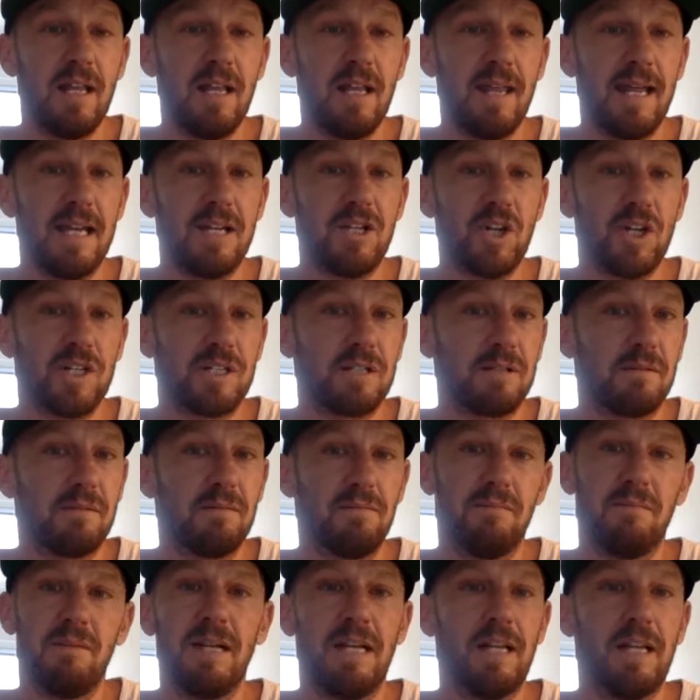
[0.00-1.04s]
That just
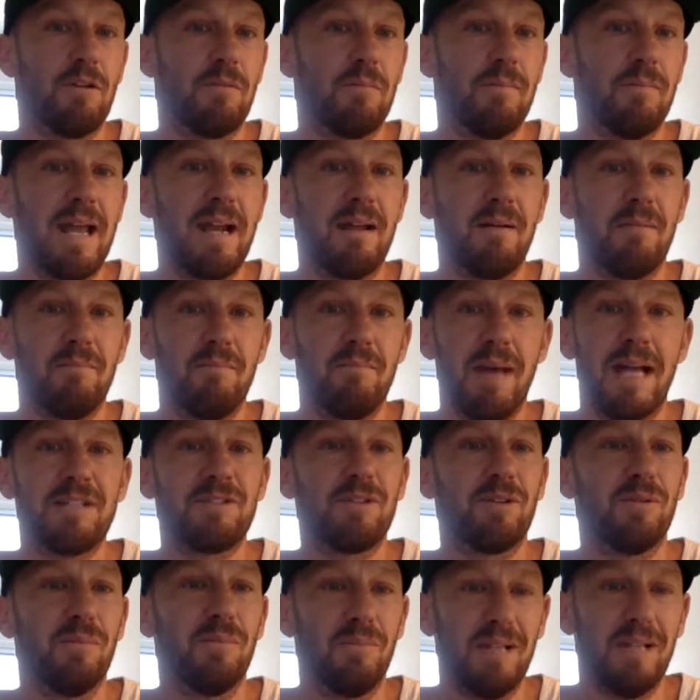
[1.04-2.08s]
either made a
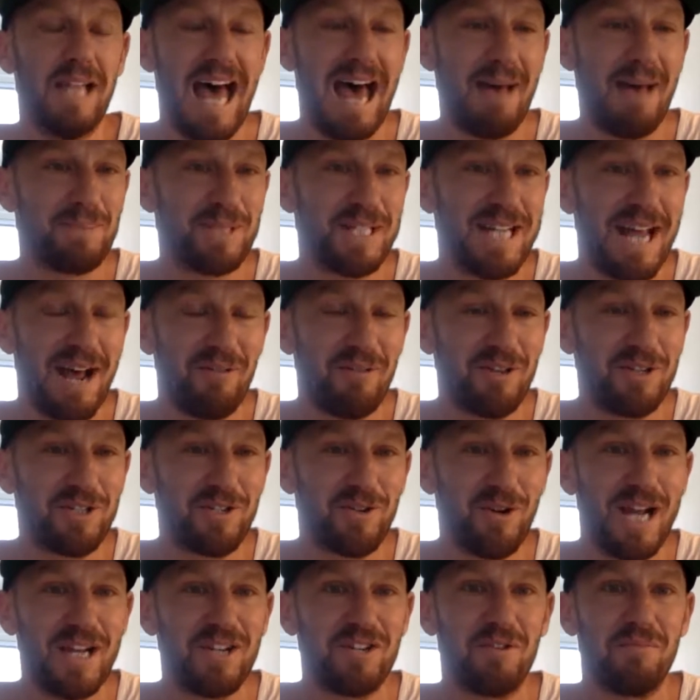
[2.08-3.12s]
mental lapse down the
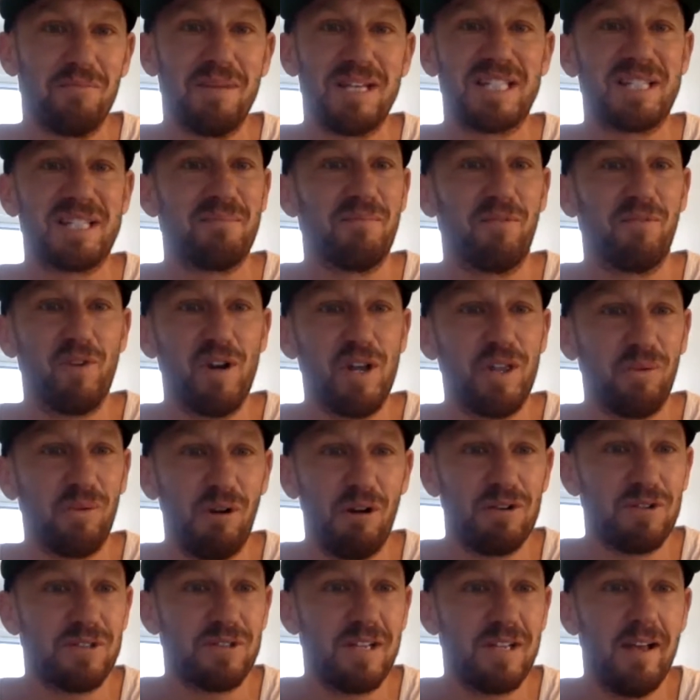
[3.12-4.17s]
stretch or missed some free
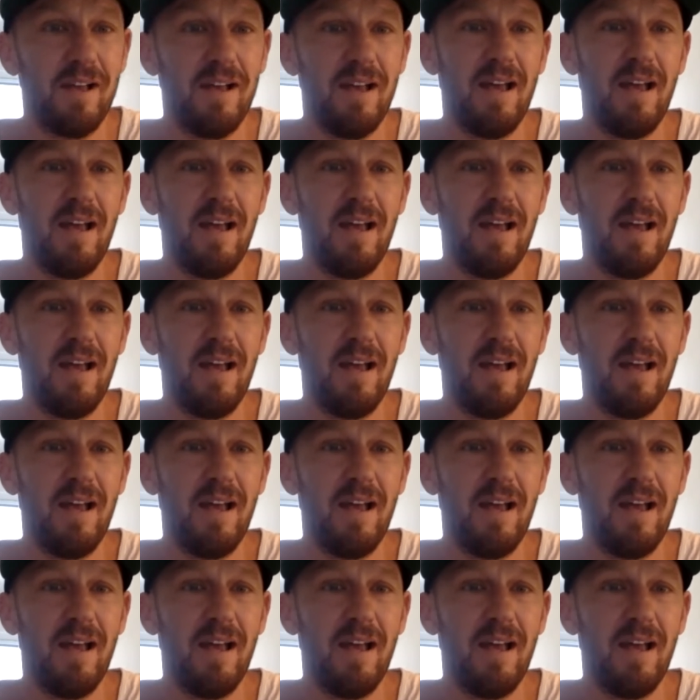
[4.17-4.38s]
throws.